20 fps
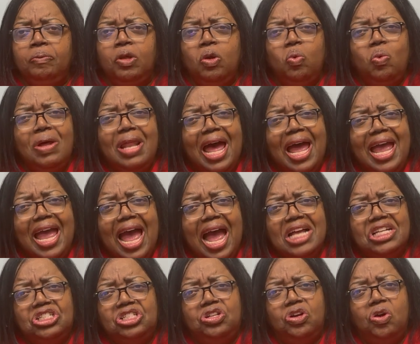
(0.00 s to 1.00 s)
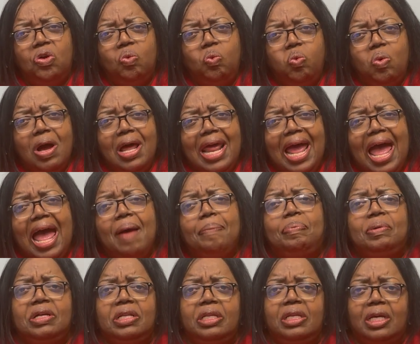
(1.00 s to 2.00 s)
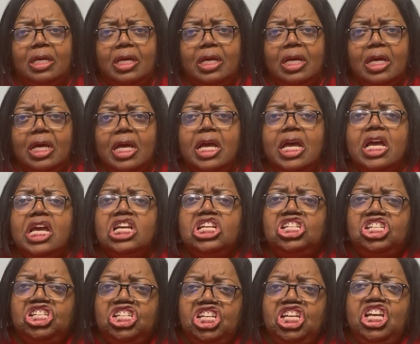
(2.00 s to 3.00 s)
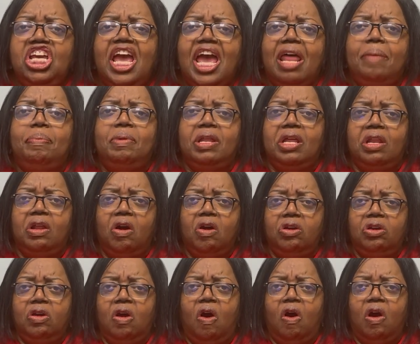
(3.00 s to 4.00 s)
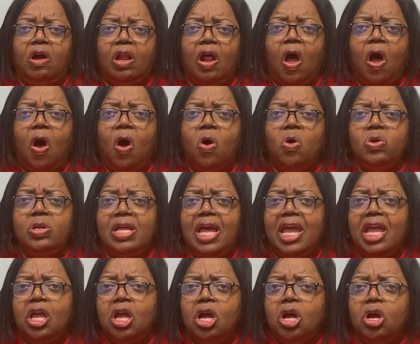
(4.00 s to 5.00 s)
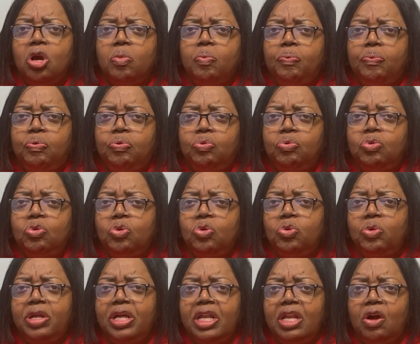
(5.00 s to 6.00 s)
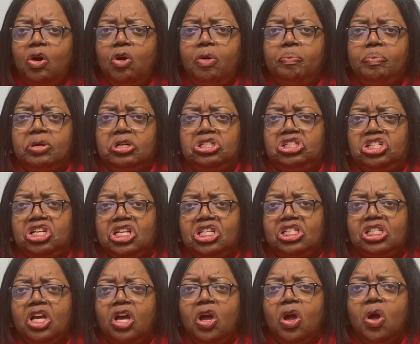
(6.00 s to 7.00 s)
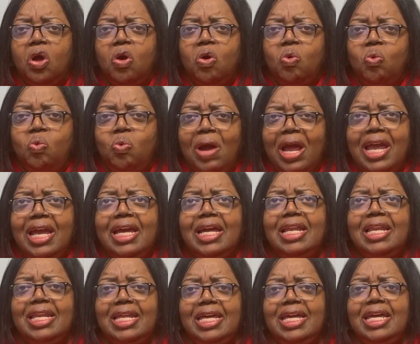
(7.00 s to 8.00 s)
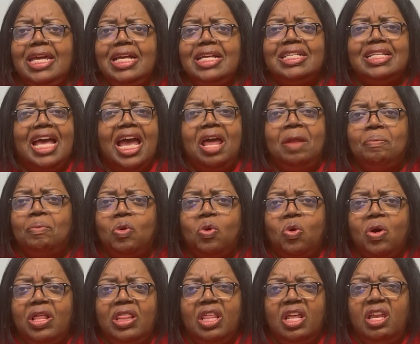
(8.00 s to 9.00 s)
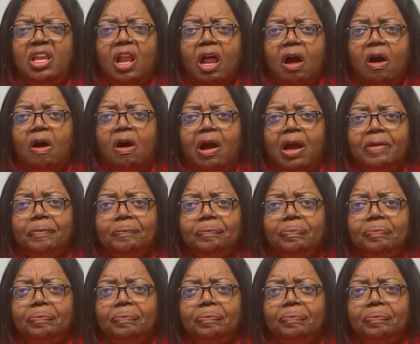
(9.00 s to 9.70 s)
When I asked her what happened, she had been in her yard all day, pruning her bushes, raking leaves, and mowing the yard.